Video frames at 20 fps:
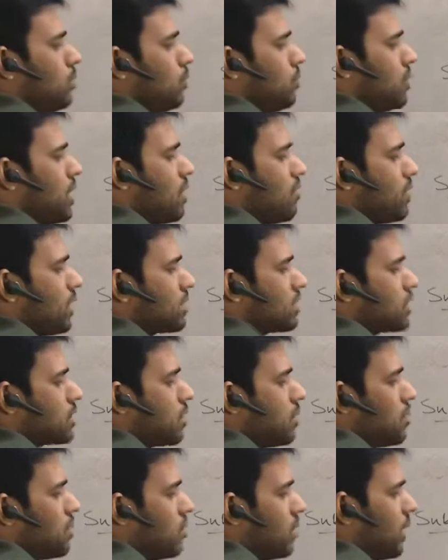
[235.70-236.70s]
We have x
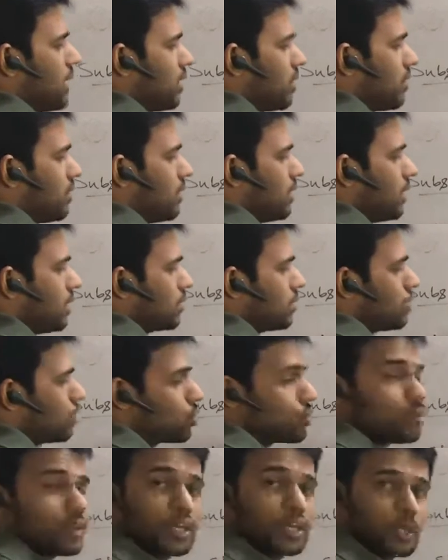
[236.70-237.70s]
comma y, right?
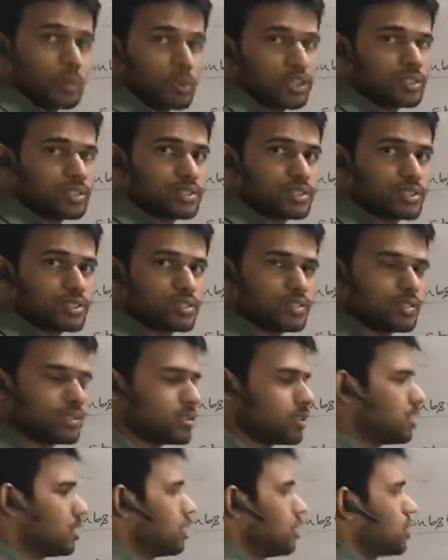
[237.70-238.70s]
Two variables.
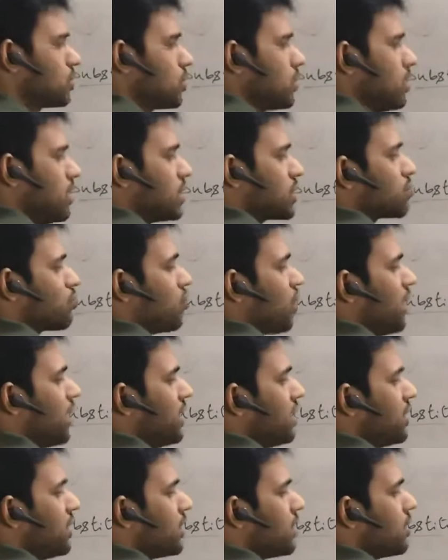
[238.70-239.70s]
So let's
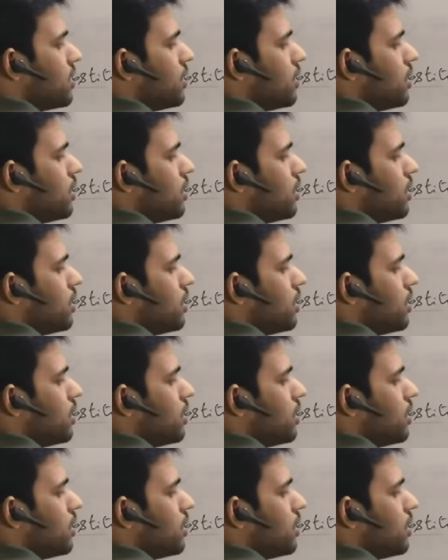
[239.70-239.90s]
find